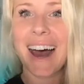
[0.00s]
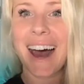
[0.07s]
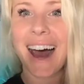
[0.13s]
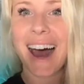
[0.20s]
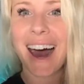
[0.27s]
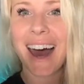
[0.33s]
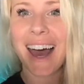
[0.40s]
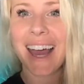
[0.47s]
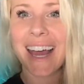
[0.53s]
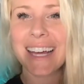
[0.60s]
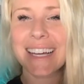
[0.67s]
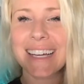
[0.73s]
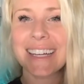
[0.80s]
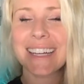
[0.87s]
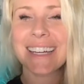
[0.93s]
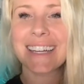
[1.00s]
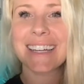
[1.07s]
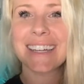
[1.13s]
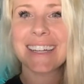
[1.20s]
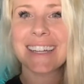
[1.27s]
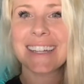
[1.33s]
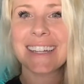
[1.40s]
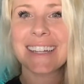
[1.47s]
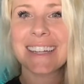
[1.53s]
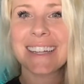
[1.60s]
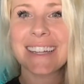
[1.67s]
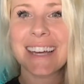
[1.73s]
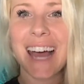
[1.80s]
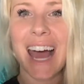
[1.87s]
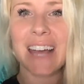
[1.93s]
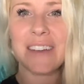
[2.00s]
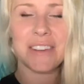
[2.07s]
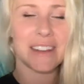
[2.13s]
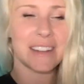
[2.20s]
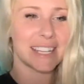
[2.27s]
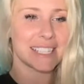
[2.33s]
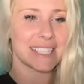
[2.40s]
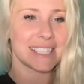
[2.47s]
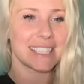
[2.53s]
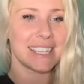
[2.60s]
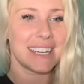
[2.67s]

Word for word: Hi. Hi, Felix.